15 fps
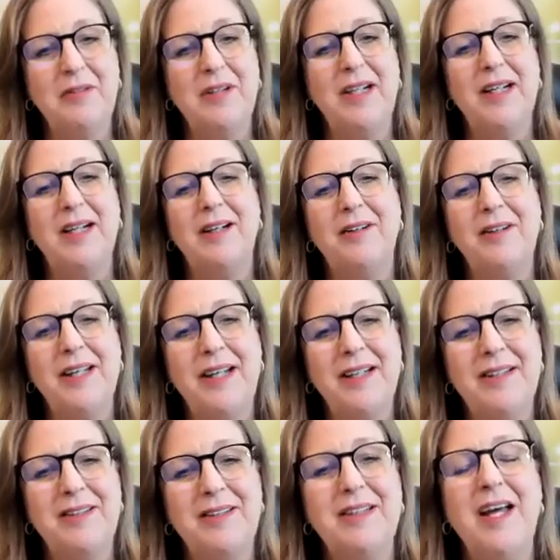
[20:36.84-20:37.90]
Wow,
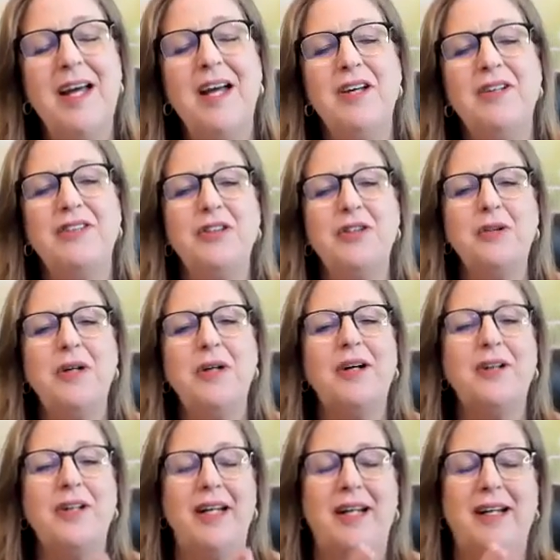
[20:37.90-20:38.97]
that is so.
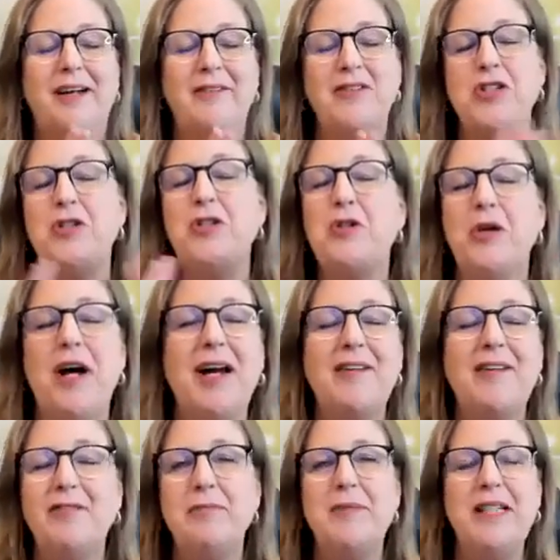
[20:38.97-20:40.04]
Okay, I
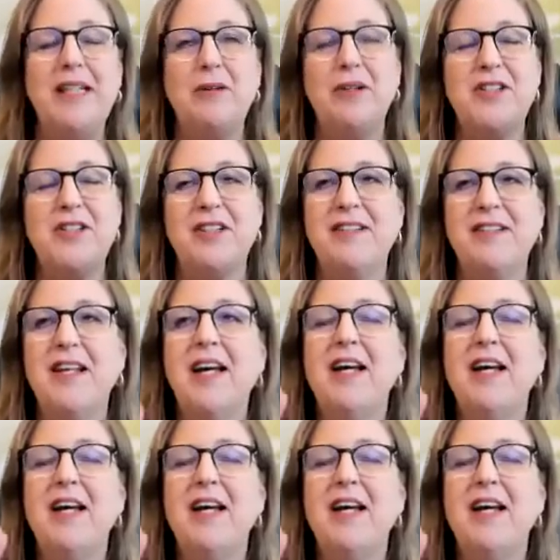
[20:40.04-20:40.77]
have many questions.